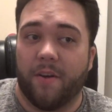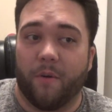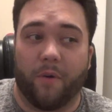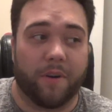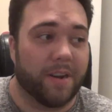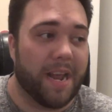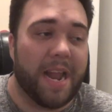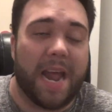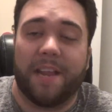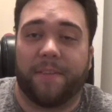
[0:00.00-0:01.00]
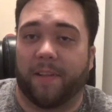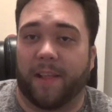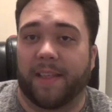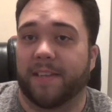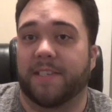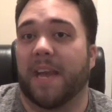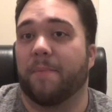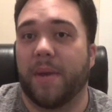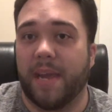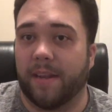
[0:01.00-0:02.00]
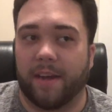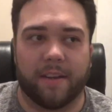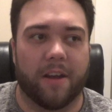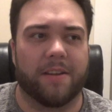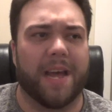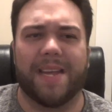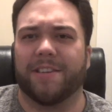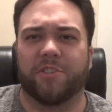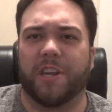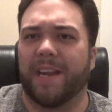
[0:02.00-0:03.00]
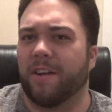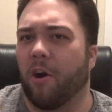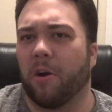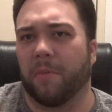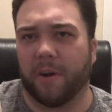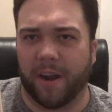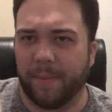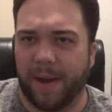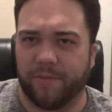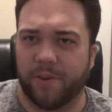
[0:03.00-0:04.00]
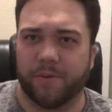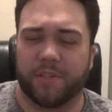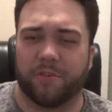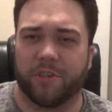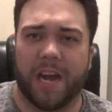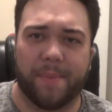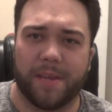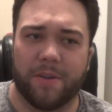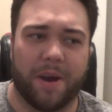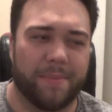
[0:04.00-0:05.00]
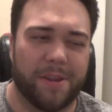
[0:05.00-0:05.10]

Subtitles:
Or anything like that, a stampede, a knight in shining armor could come after you and start chopping you up.